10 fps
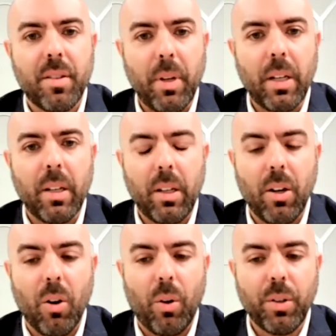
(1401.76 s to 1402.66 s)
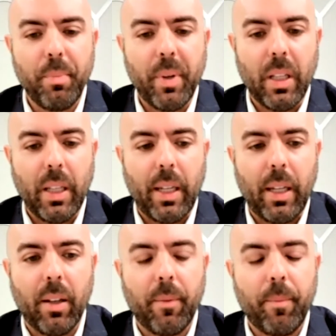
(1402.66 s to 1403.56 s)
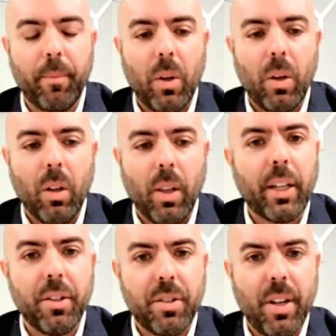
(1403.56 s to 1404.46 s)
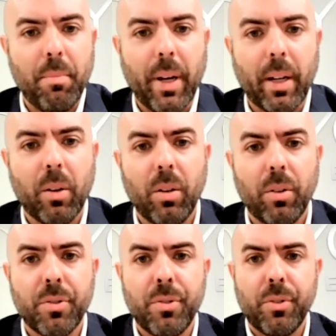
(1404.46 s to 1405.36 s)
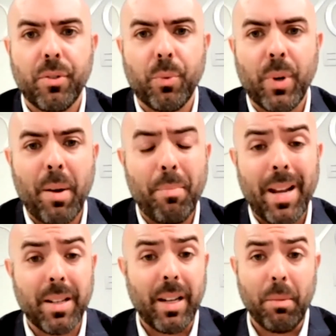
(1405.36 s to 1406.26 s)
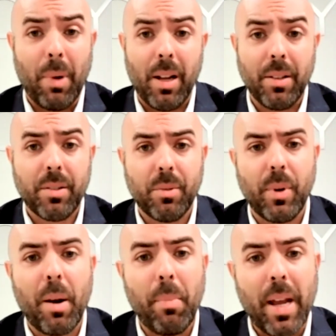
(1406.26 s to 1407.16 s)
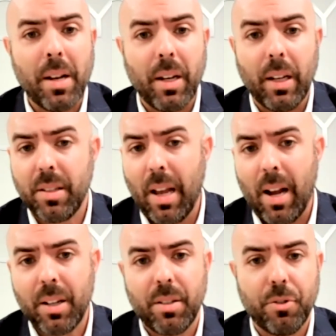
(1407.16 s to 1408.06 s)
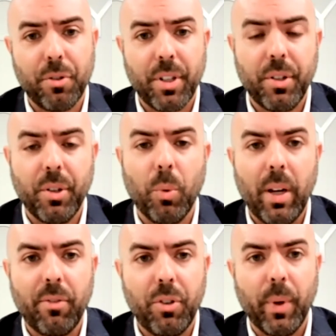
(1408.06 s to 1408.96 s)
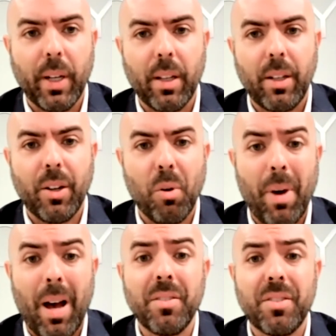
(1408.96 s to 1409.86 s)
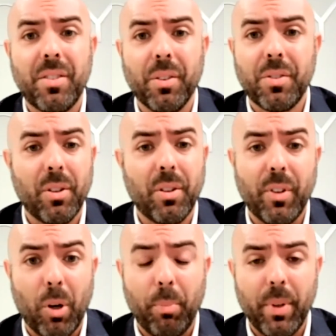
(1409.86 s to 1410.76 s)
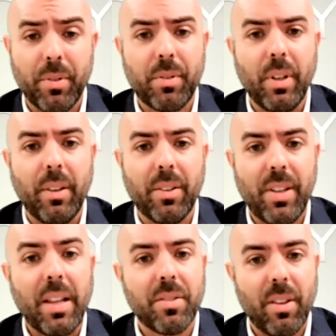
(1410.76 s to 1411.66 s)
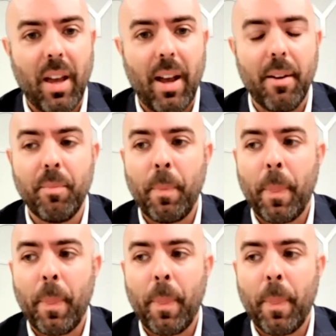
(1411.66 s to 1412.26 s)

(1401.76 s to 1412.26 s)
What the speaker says: I mean, ultimately, like you said, Mike, we're not abandoning bonds. We're not abandoning stocks, the traditional way of doing it. Bonds still serve their purpose in the sense that,